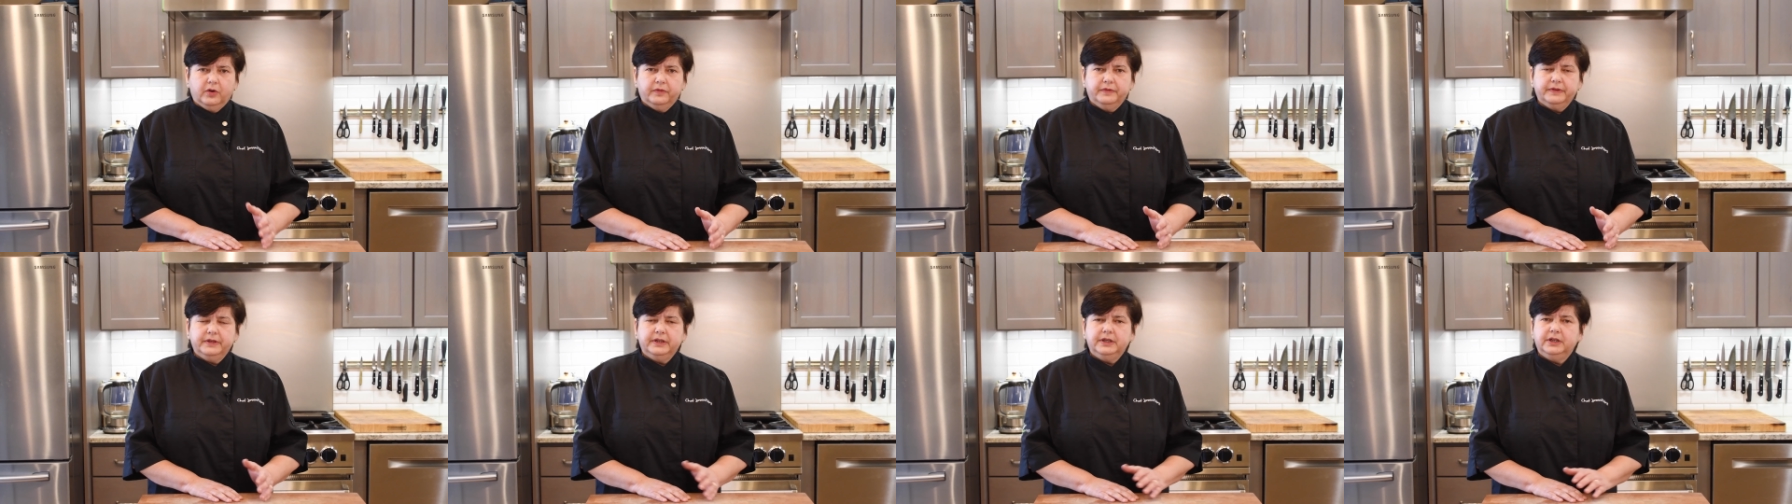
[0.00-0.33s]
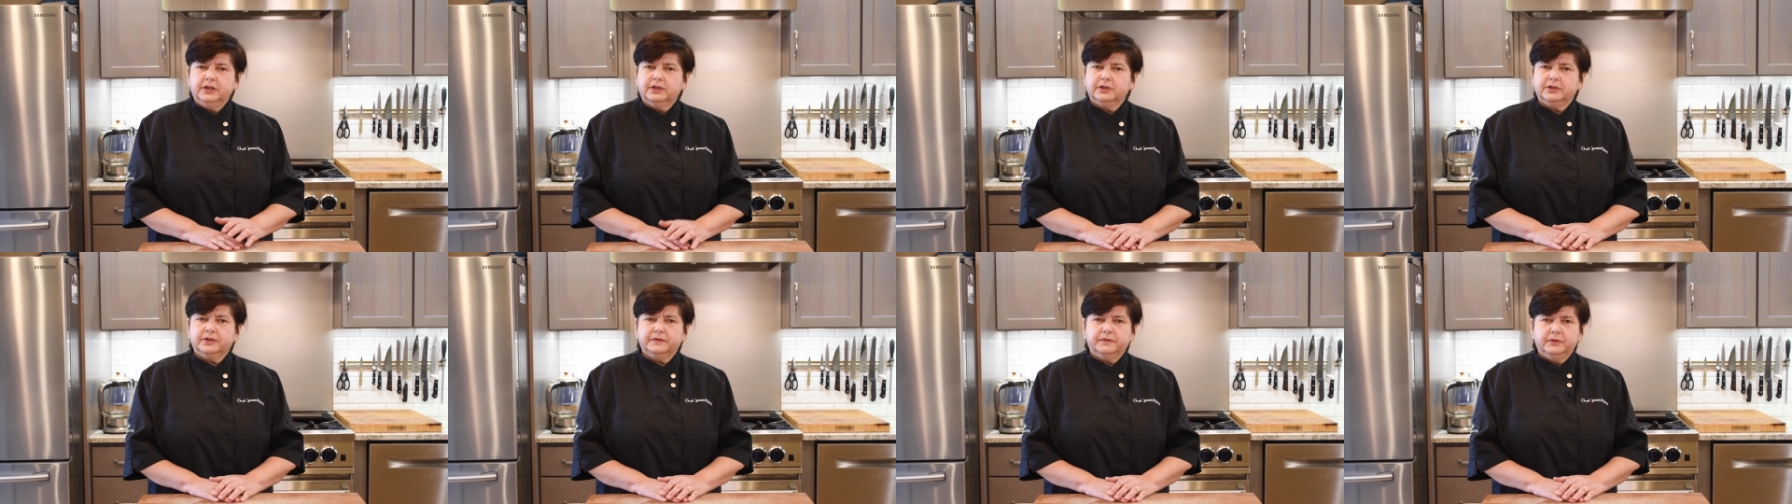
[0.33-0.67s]
Over the
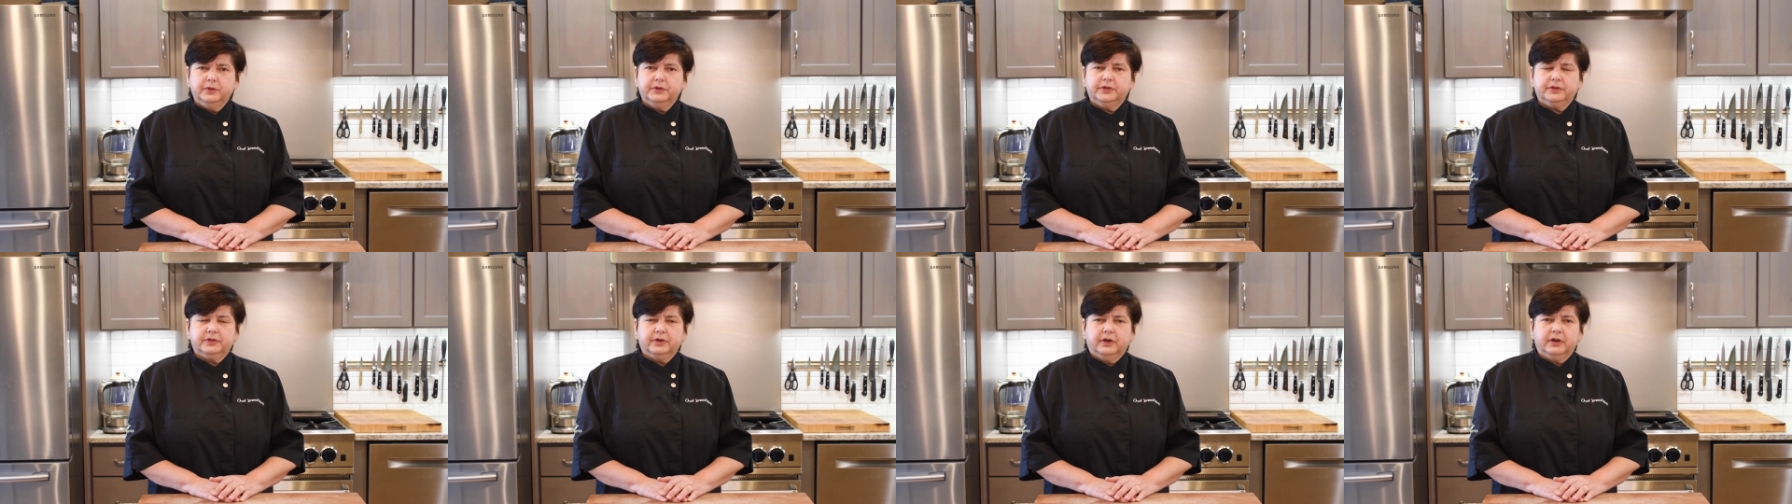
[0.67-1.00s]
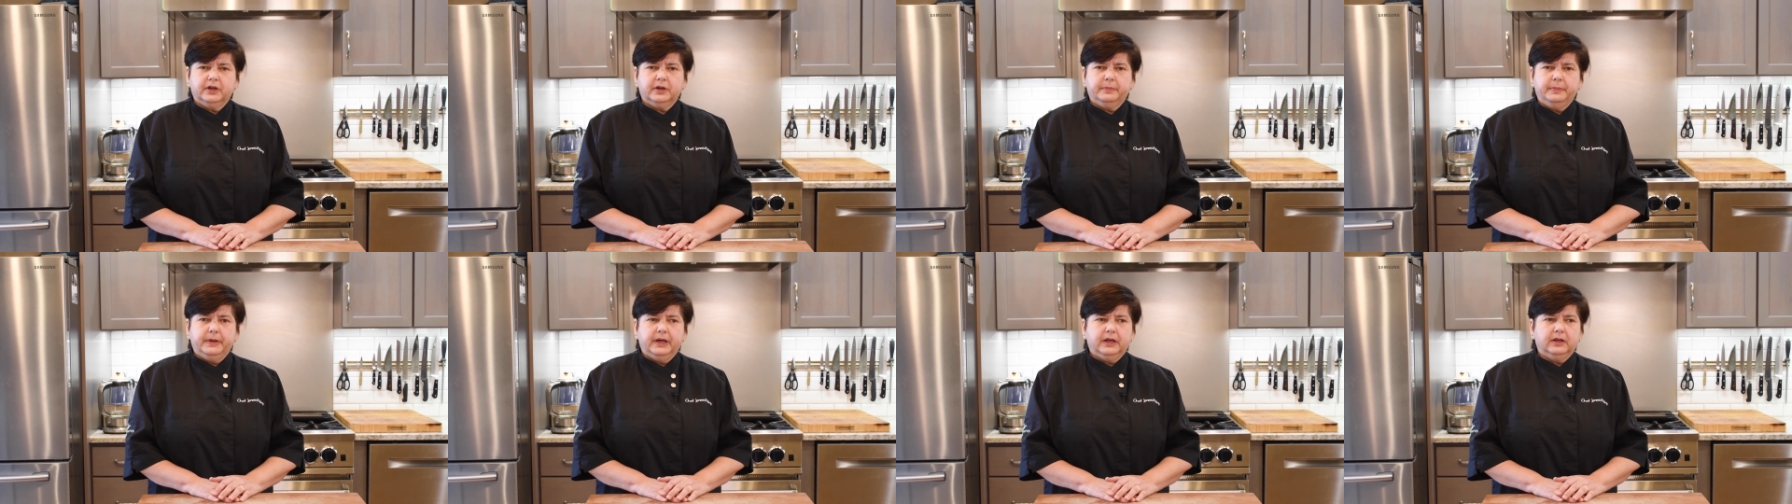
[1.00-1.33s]
years, Food
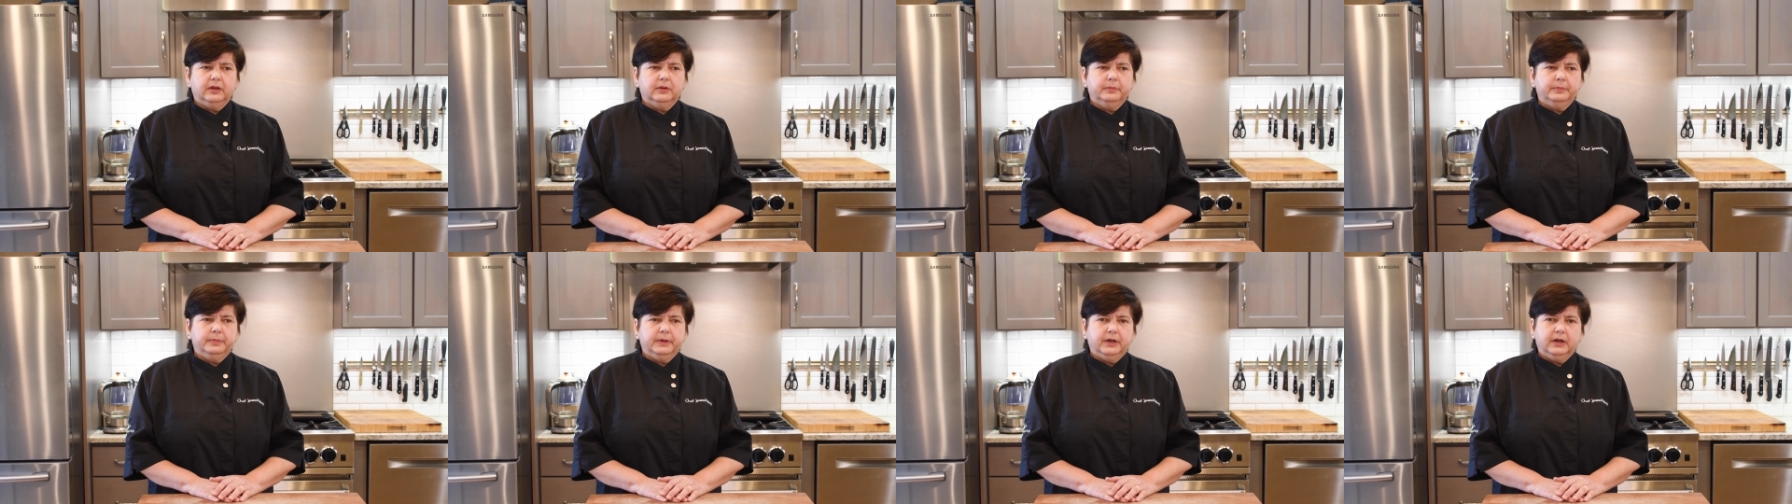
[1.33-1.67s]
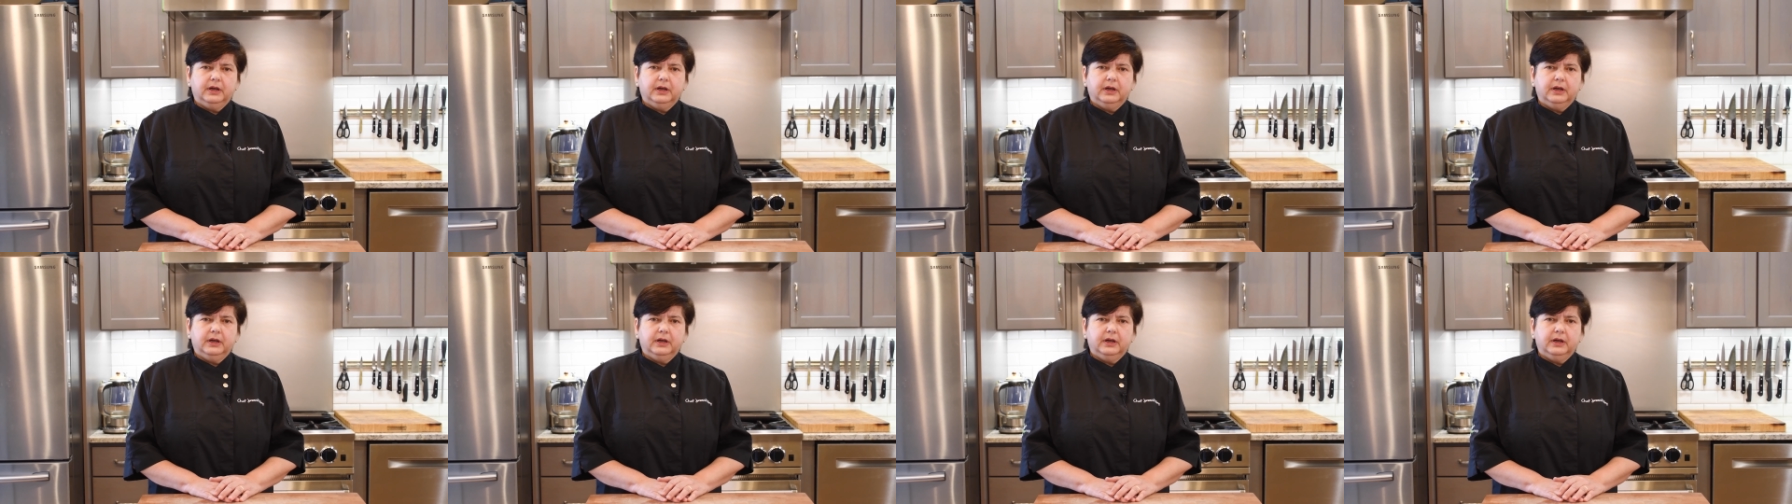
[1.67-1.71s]
Startup Help,